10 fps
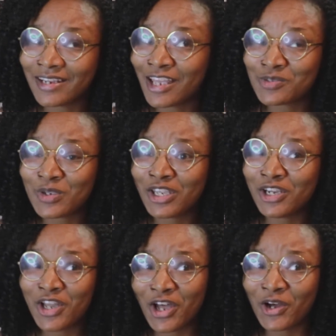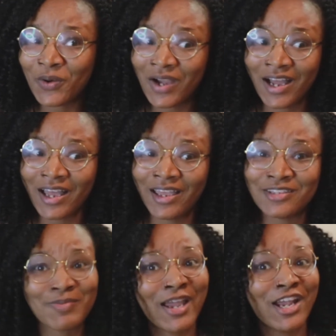and as we know
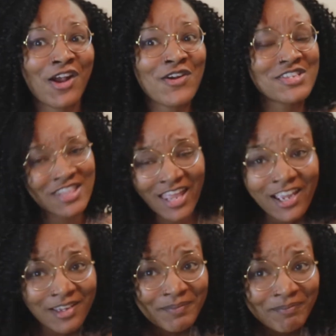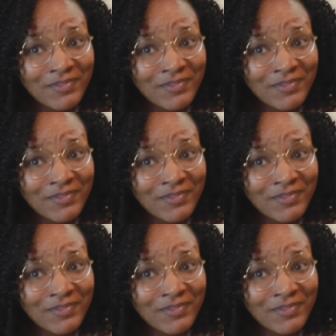guys, my hair is thick,